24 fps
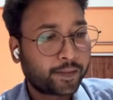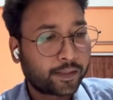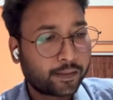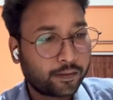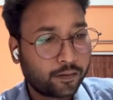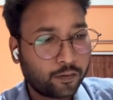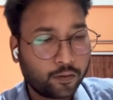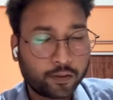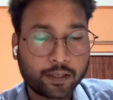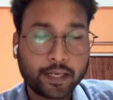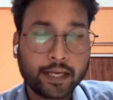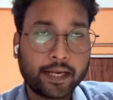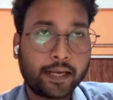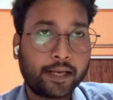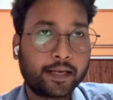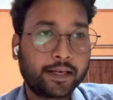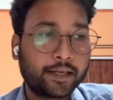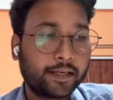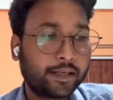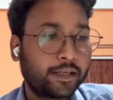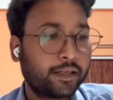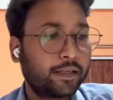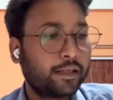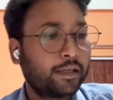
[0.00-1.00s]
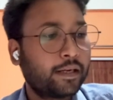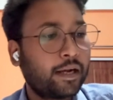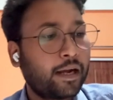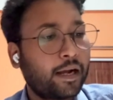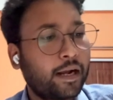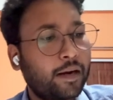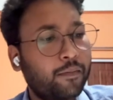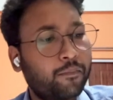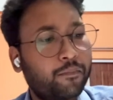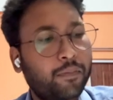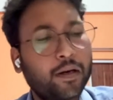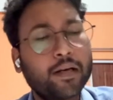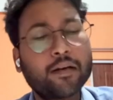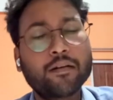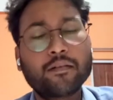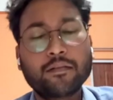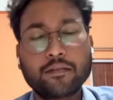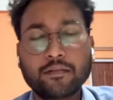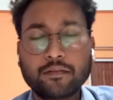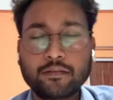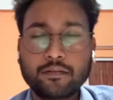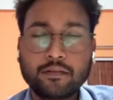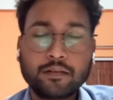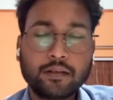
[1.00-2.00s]
Okay,
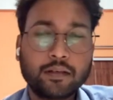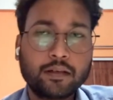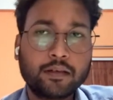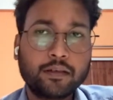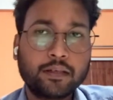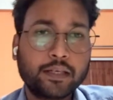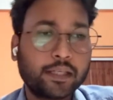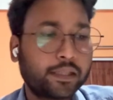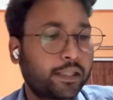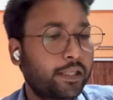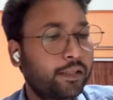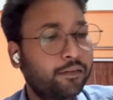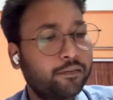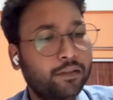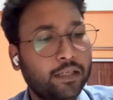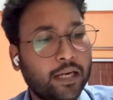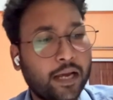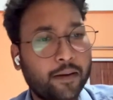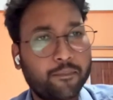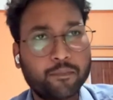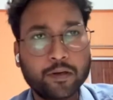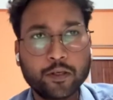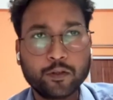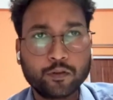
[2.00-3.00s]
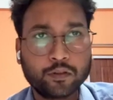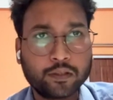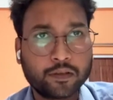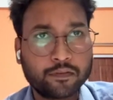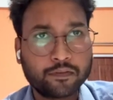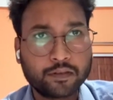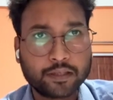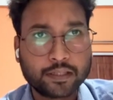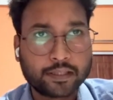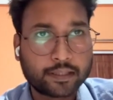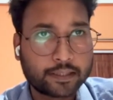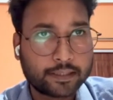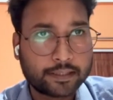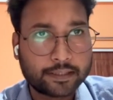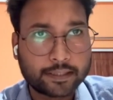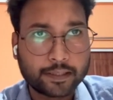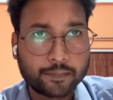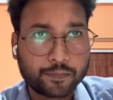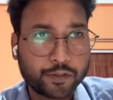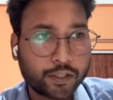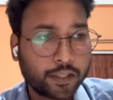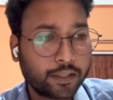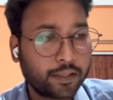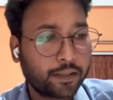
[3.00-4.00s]
but nothing will happen to the first
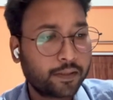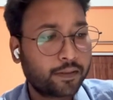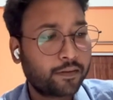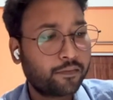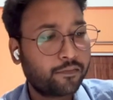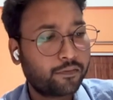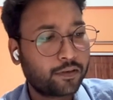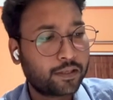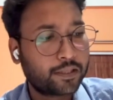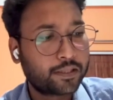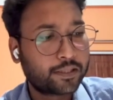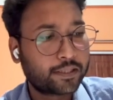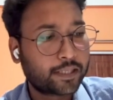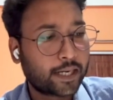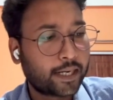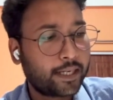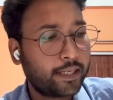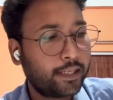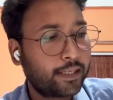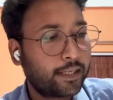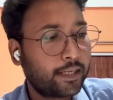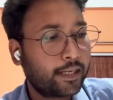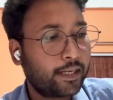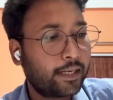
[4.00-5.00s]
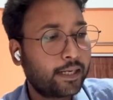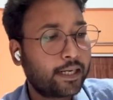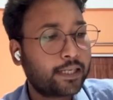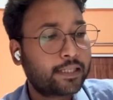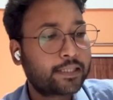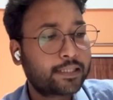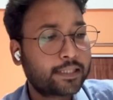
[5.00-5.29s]
conception, first child. Let's